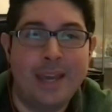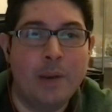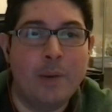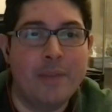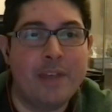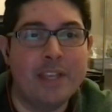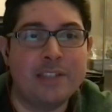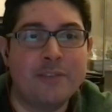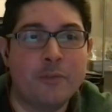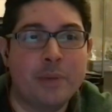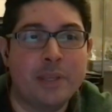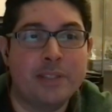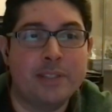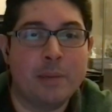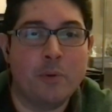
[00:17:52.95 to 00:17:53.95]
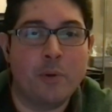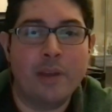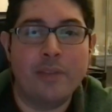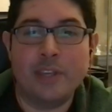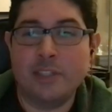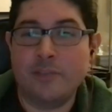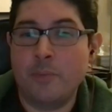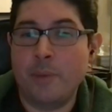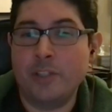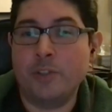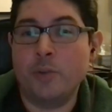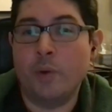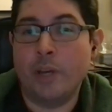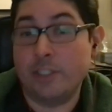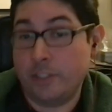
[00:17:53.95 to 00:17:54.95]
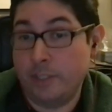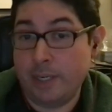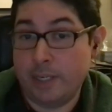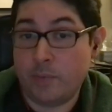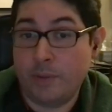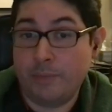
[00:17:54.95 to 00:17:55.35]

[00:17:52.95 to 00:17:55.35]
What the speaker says: Anyway, that's it for me this time around. Thanks very much. We'll catch you in the next